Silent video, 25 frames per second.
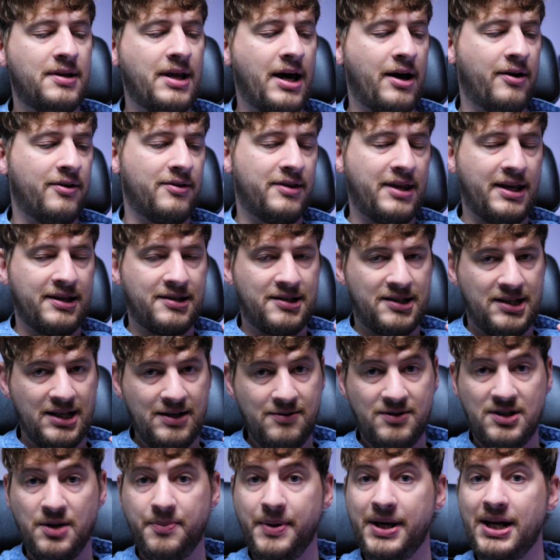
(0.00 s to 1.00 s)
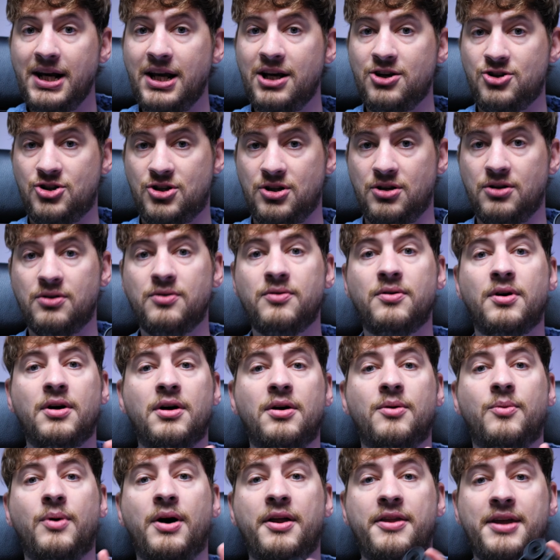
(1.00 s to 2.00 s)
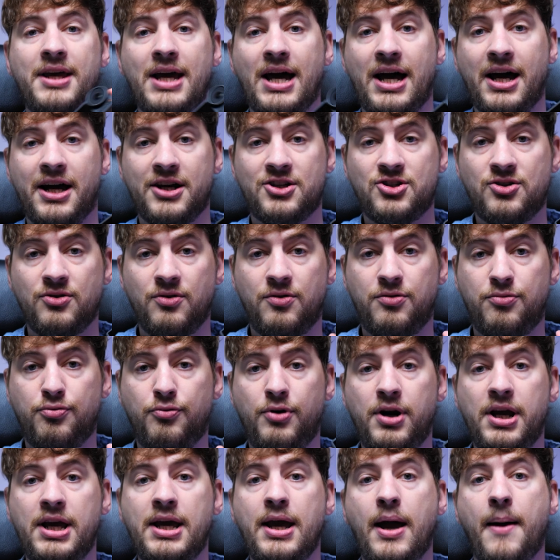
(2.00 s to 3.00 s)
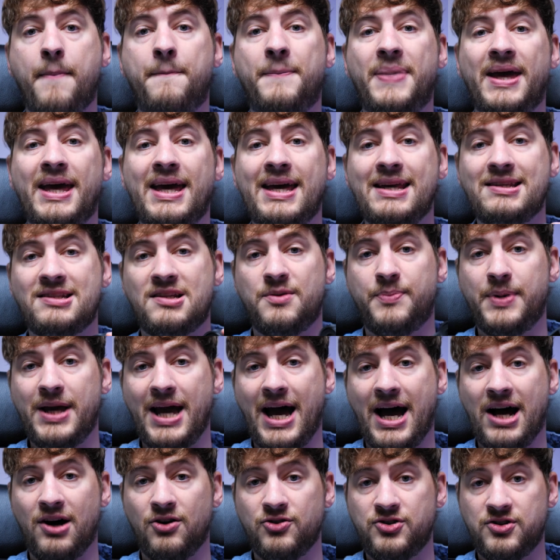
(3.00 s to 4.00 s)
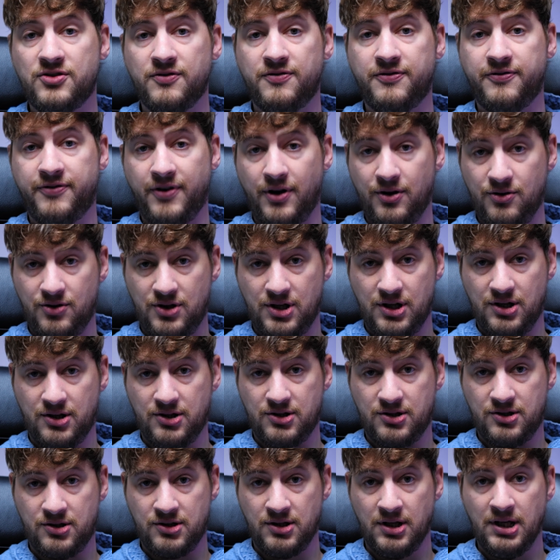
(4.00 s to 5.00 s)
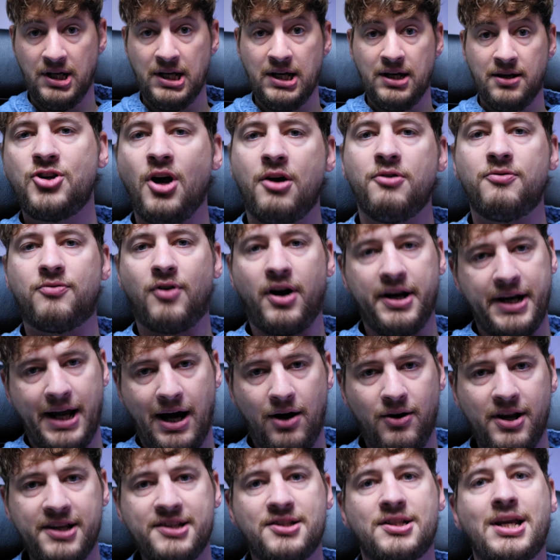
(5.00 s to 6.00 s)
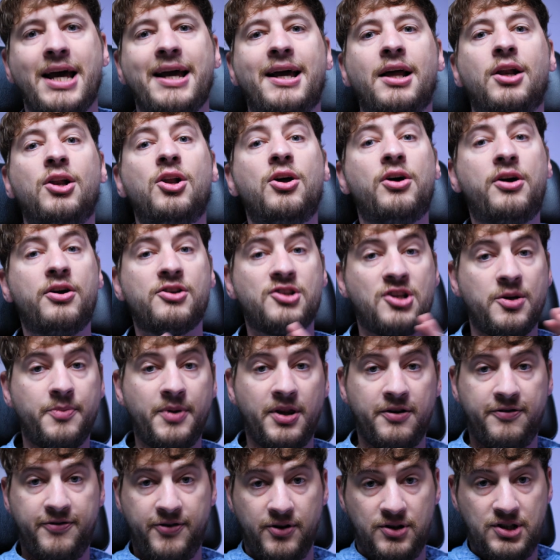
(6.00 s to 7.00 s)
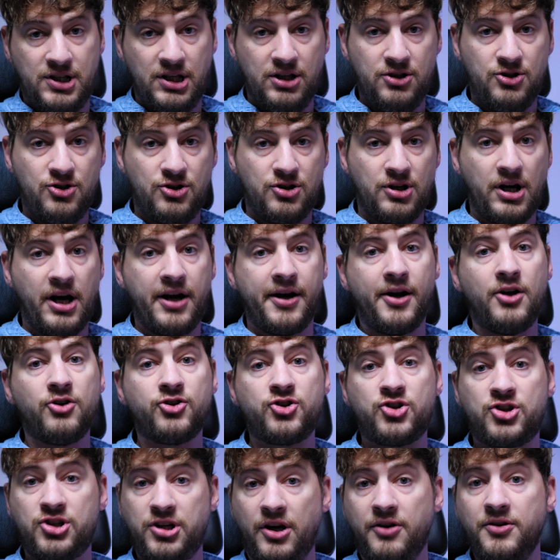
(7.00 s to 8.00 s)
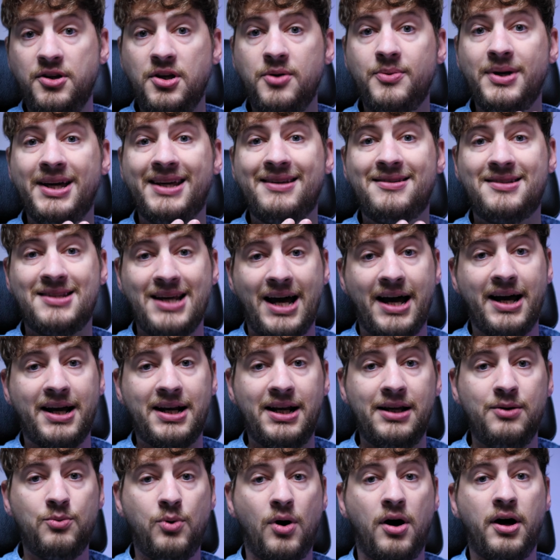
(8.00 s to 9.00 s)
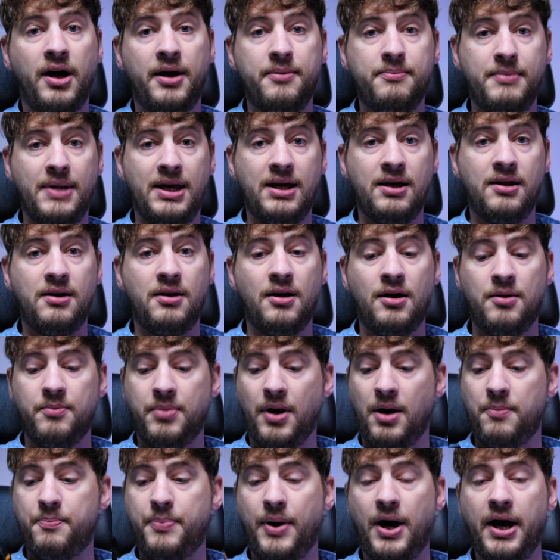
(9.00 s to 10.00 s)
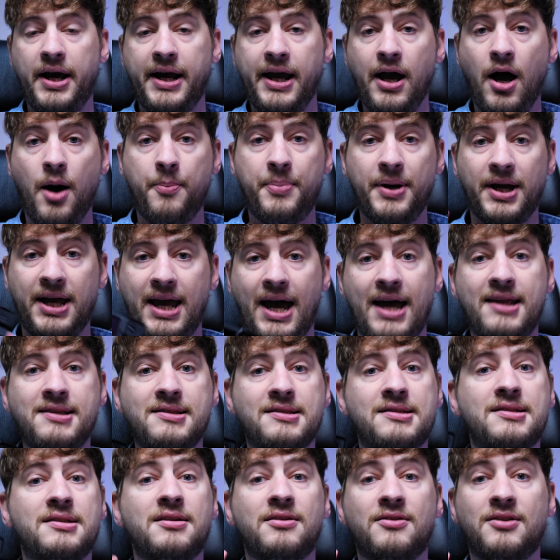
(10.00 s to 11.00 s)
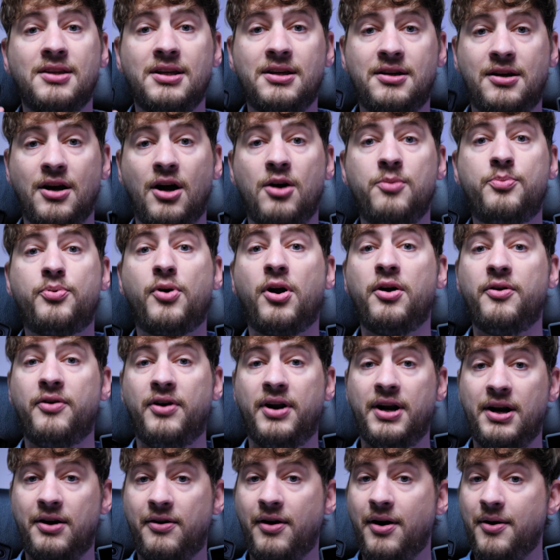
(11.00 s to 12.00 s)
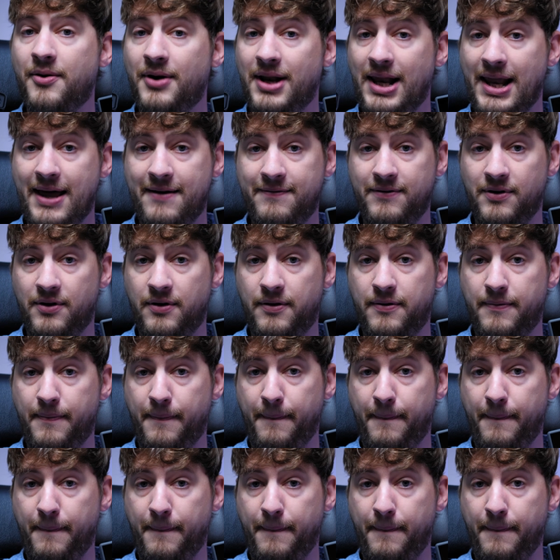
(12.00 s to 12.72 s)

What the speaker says: Now, there seems to be an issue where the Action 3 appears to be out of focus. So right now, let's take a look at some of the footage and I'll show you exactly what I mean by putting it up against the GoPro Hero 11.